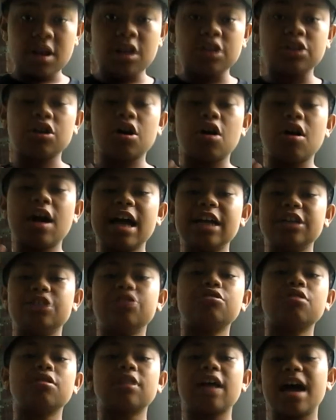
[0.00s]
So as
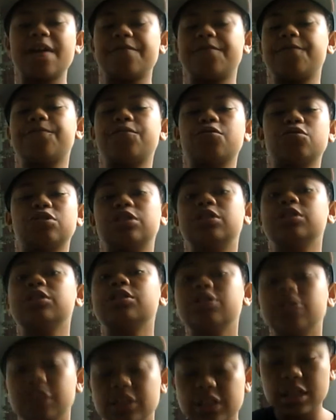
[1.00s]
you know, the iPhone 4 is still
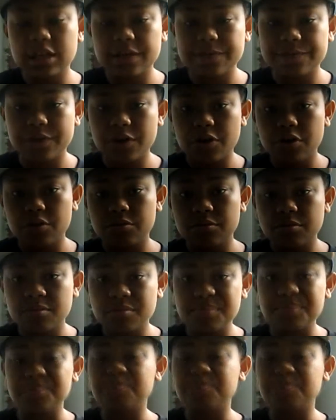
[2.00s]
a good selling phone.